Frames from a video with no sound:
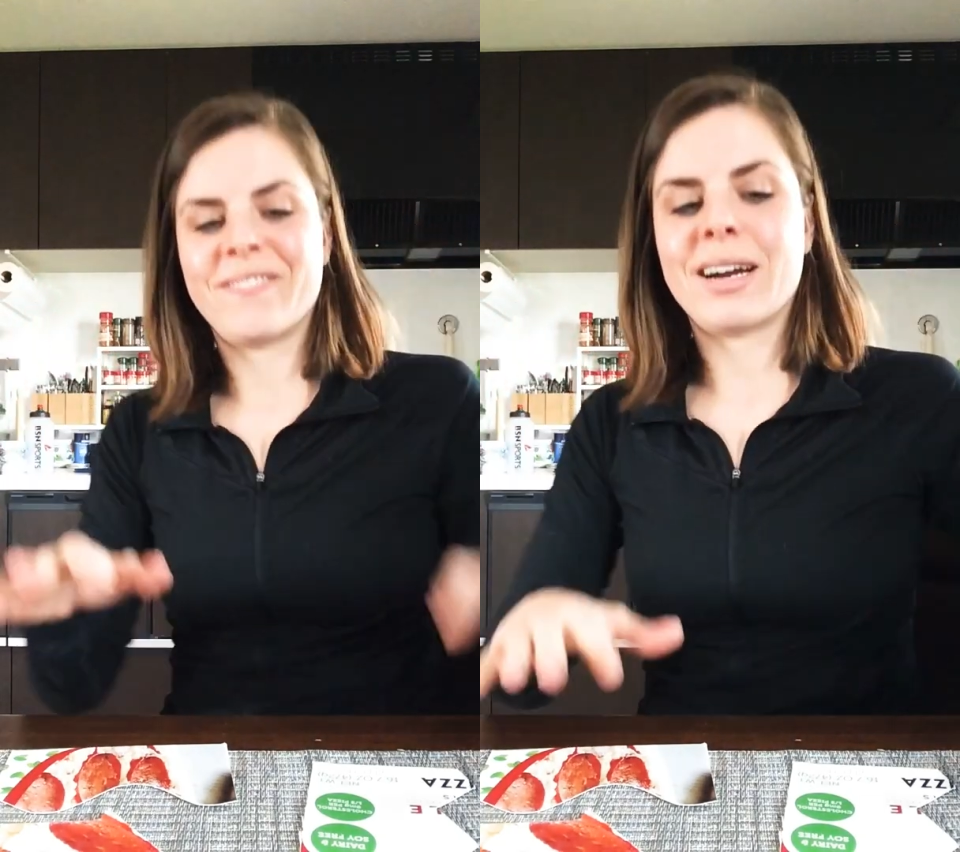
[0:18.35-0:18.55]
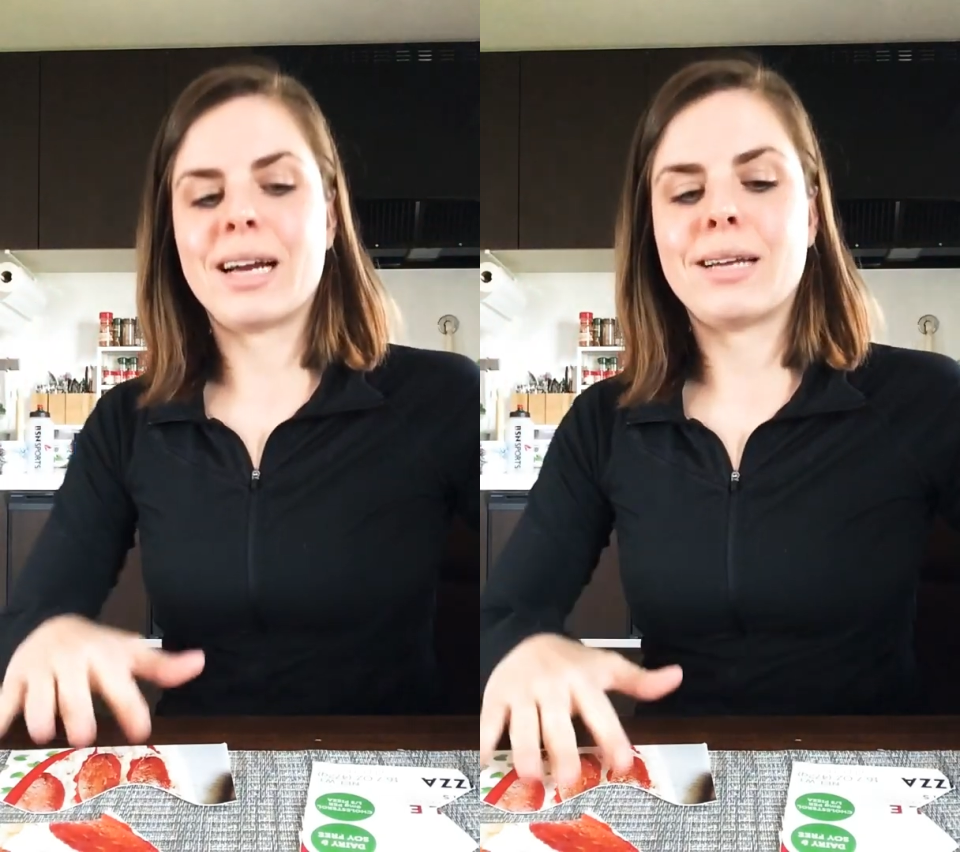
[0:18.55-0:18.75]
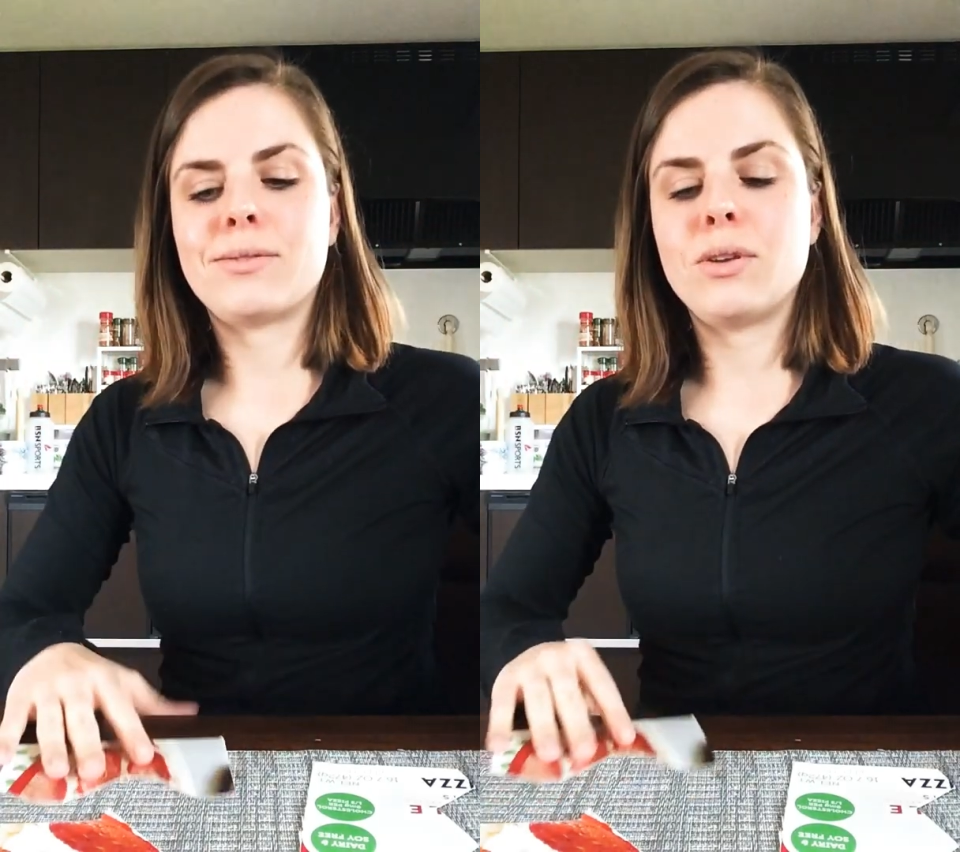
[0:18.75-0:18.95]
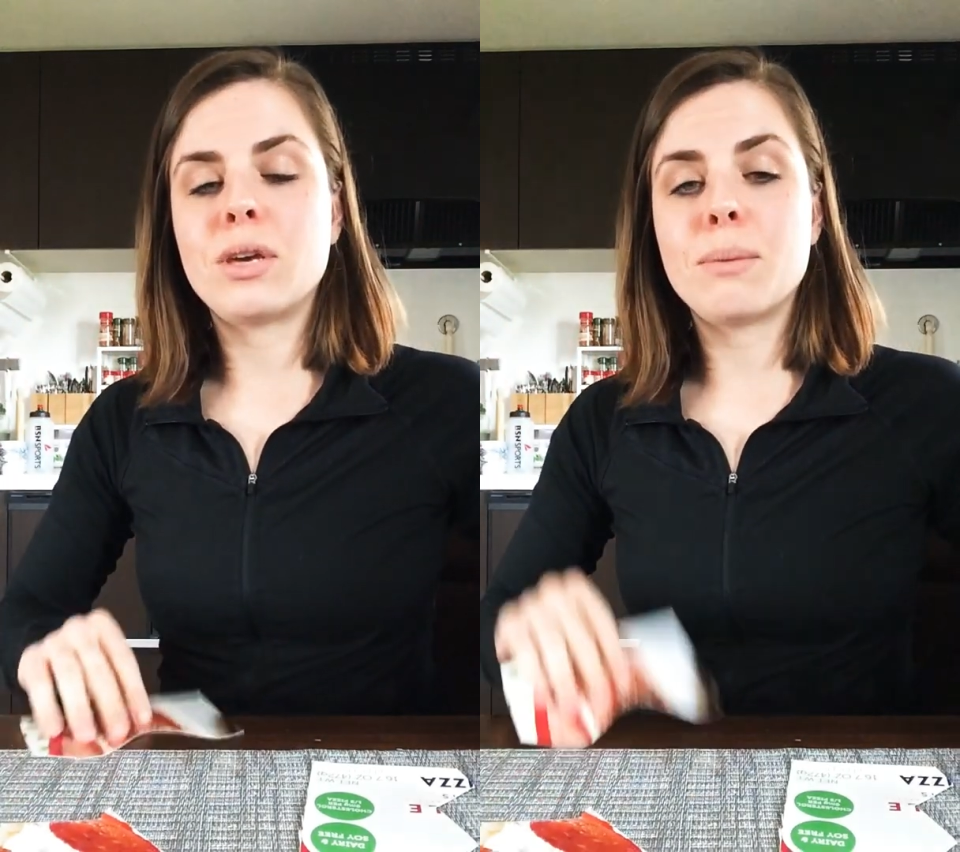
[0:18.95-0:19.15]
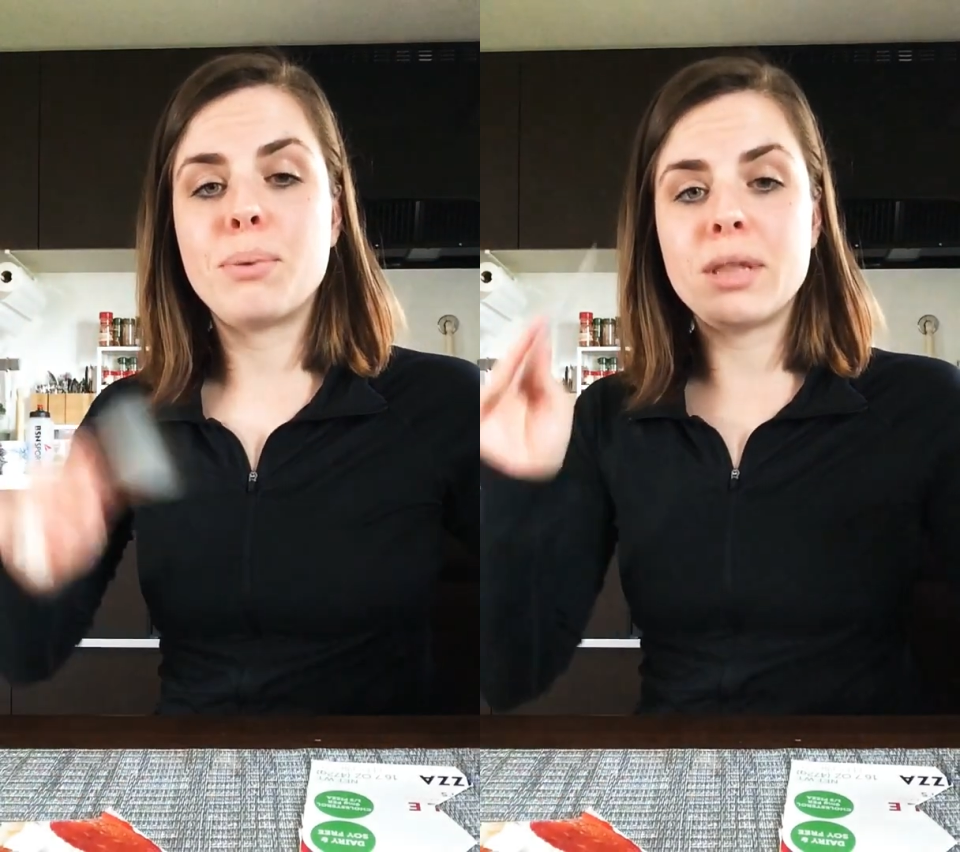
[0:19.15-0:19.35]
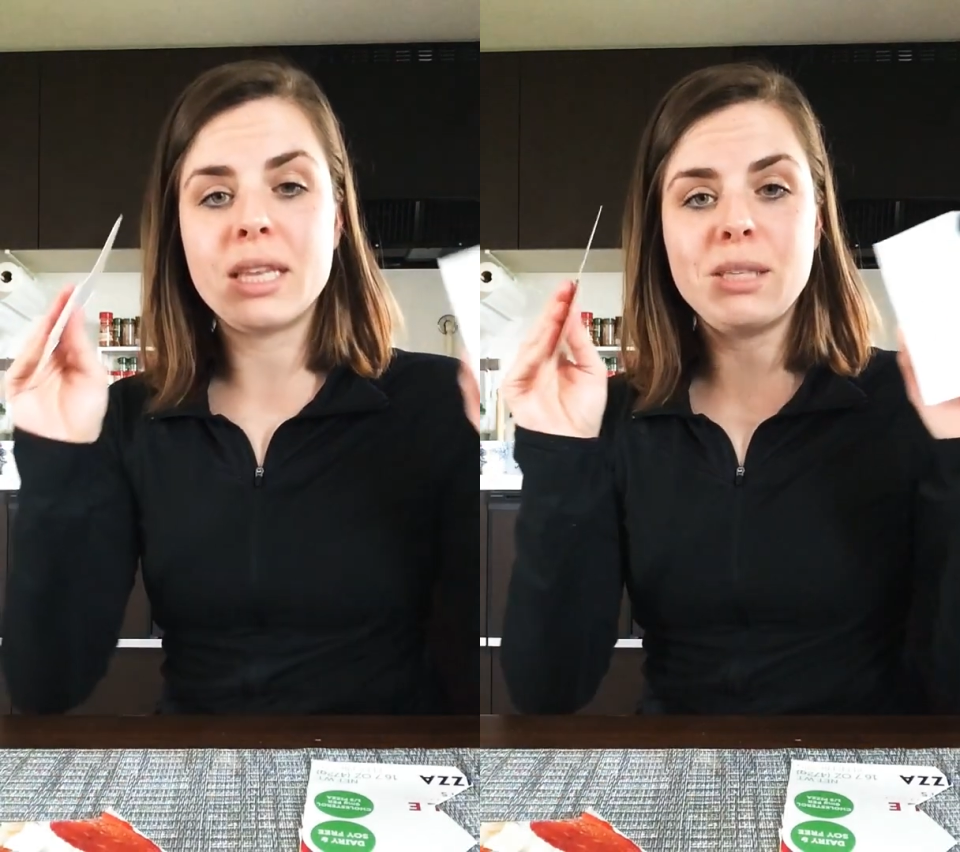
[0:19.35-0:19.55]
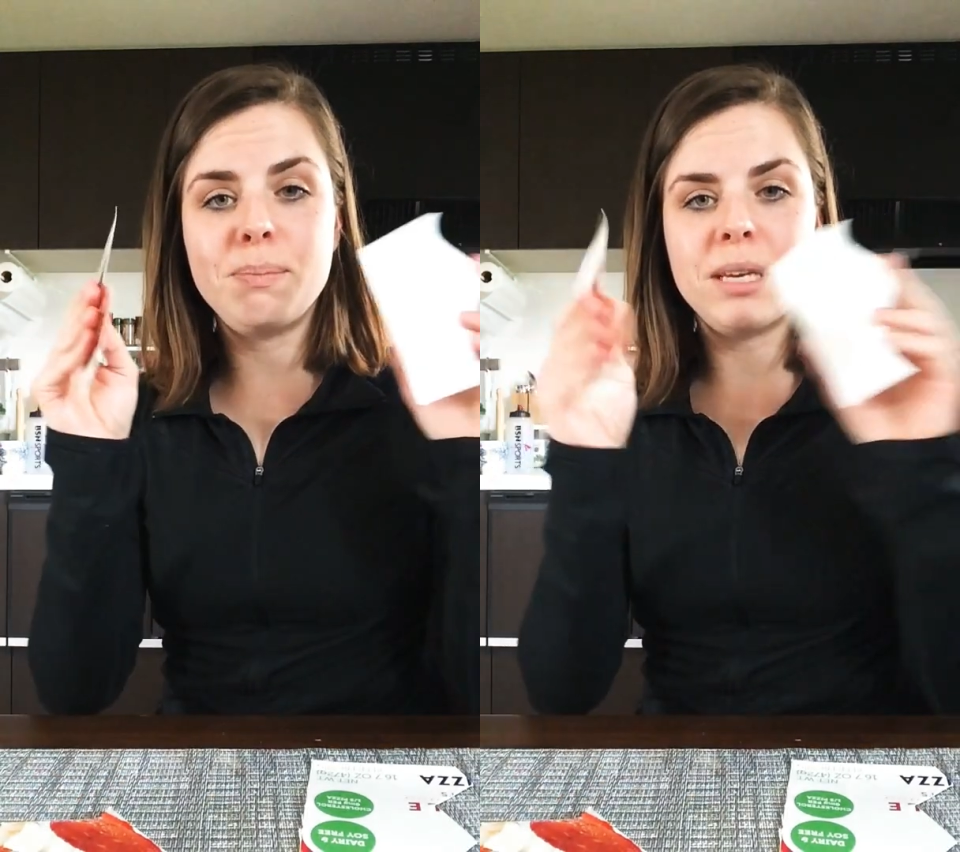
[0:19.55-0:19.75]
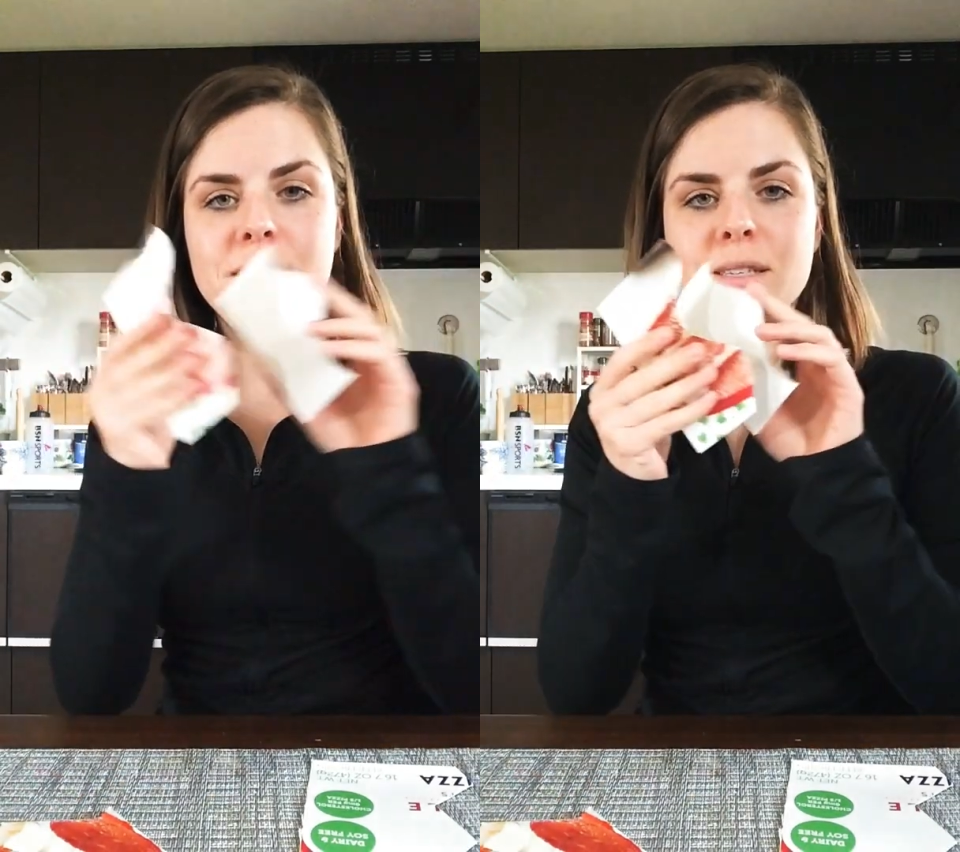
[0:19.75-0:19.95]
Alright, so you can put these
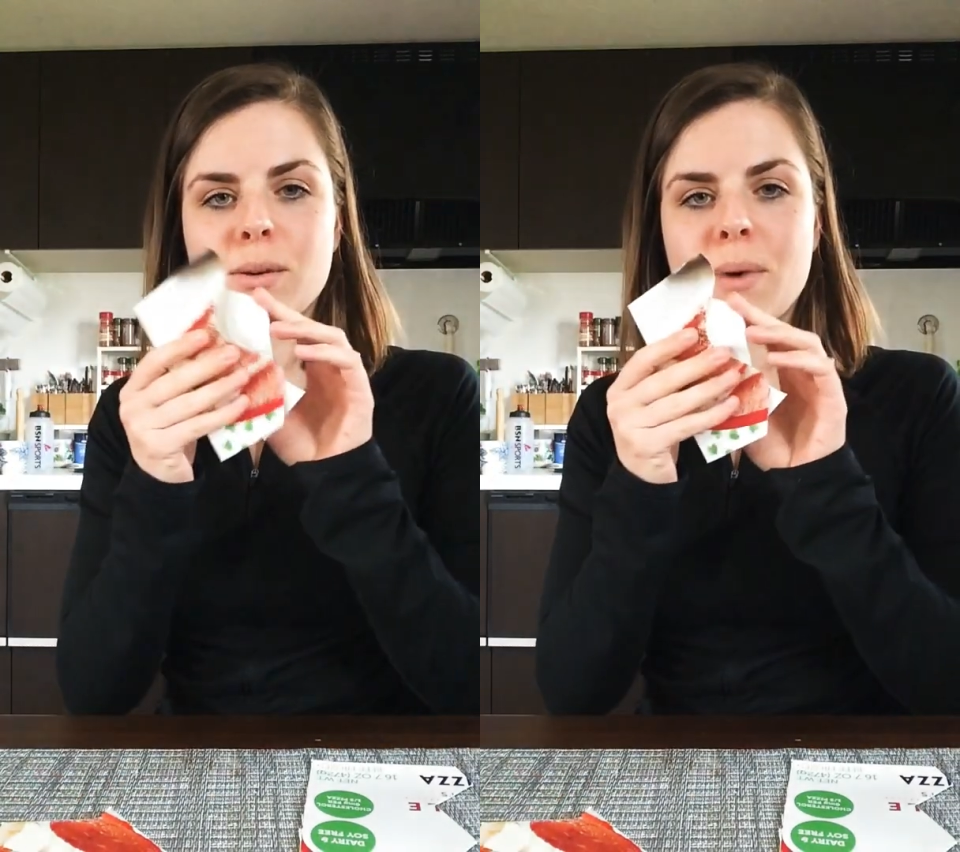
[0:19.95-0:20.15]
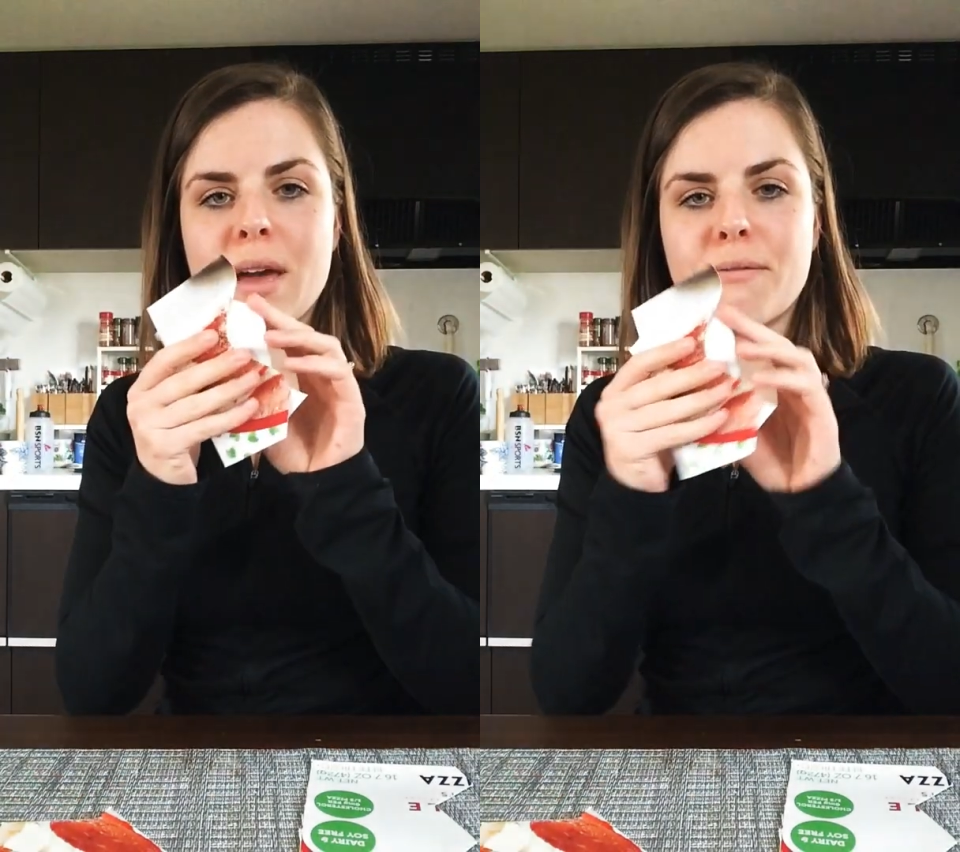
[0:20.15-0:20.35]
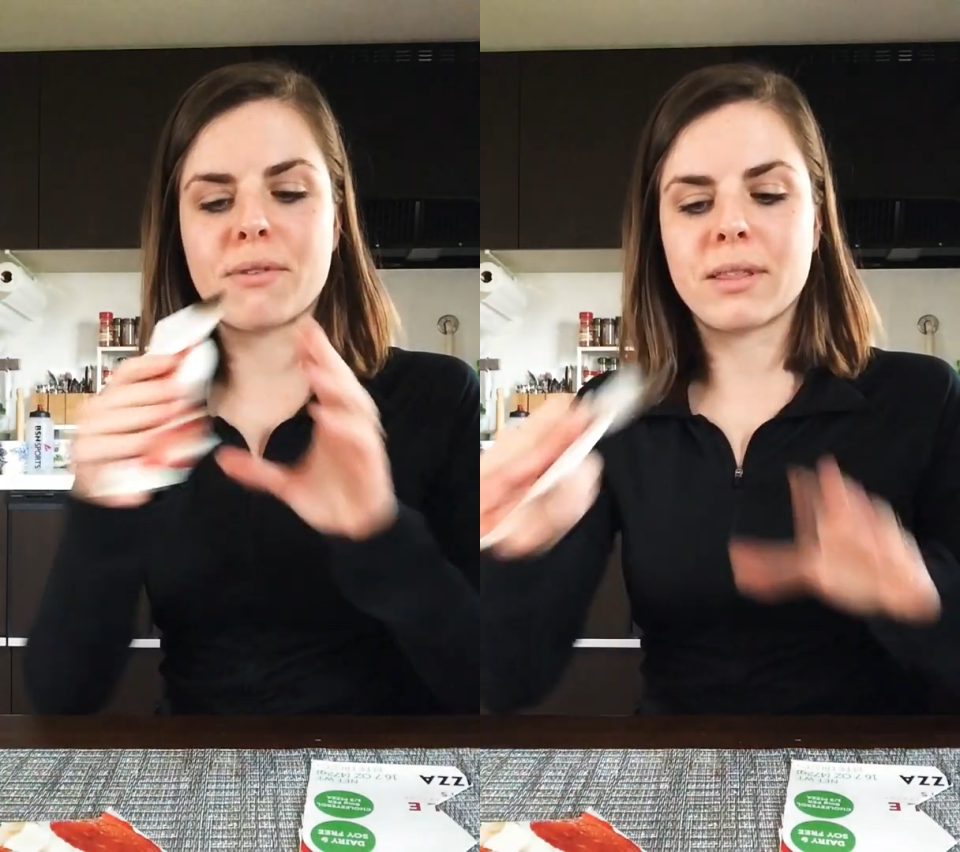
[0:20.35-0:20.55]
pieces away for